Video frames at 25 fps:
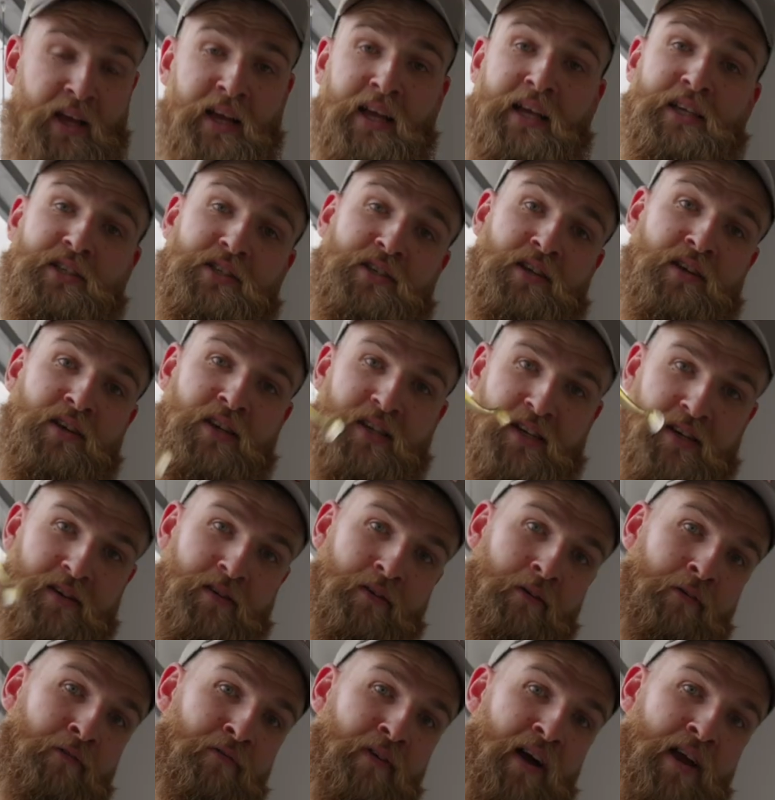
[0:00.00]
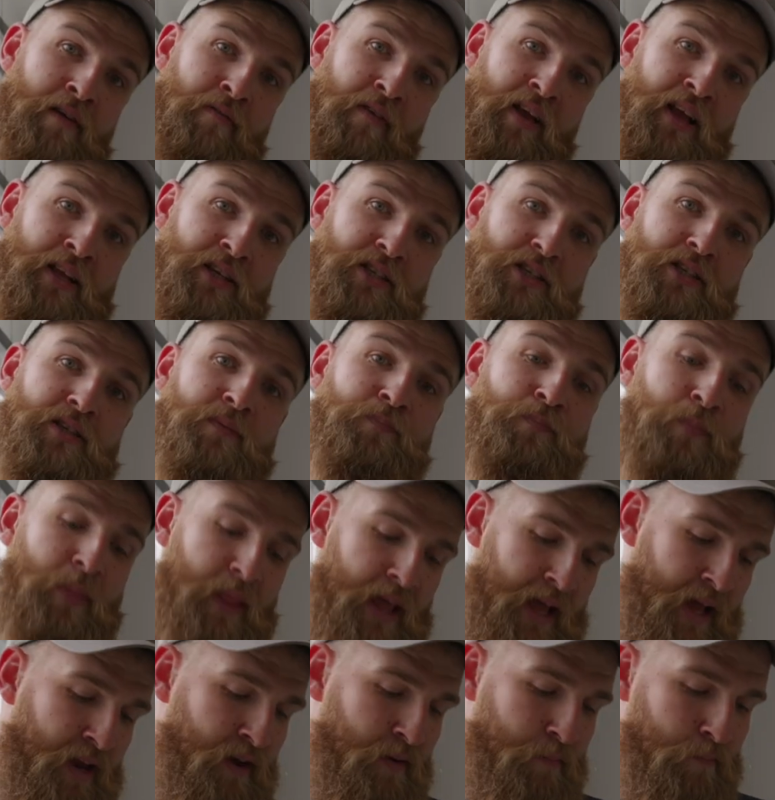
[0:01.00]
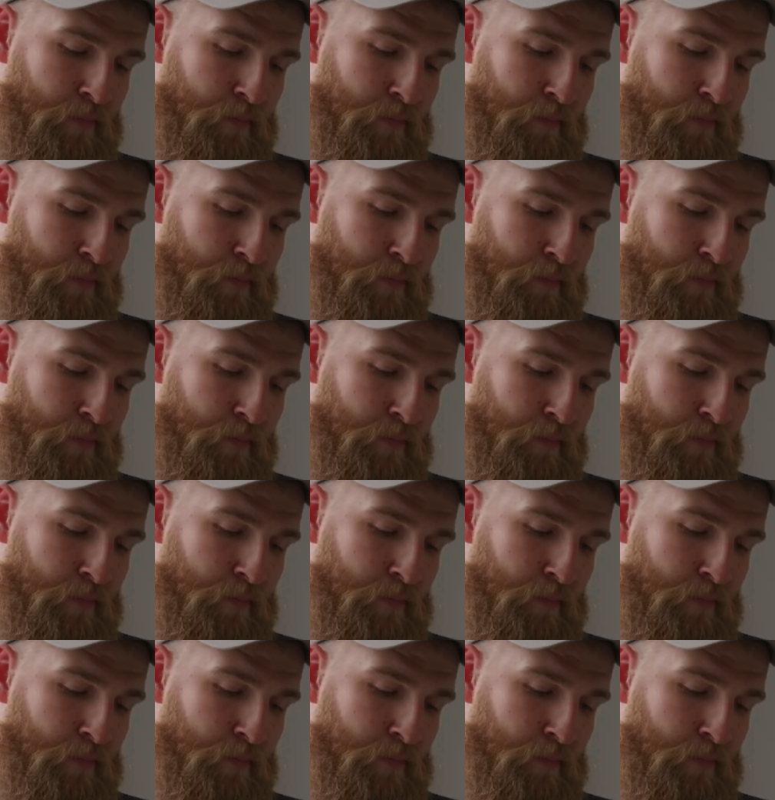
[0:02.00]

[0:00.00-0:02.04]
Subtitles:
is the 5-inch. And